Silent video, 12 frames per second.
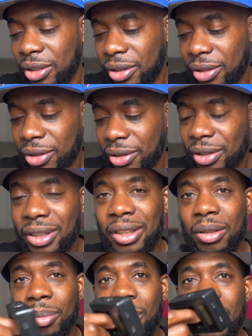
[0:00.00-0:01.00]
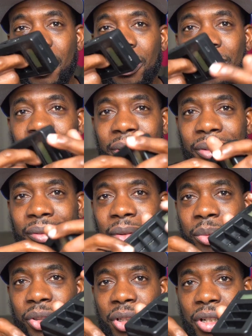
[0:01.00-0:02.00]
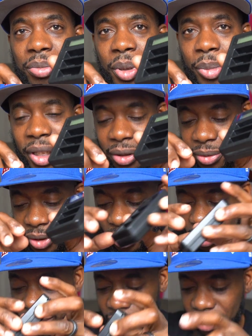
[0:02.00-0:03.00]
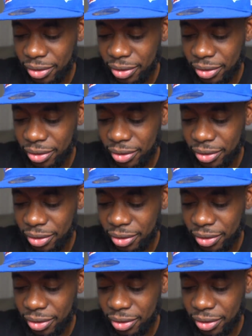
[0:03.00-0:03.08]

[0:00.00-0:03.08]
to charge my batteries.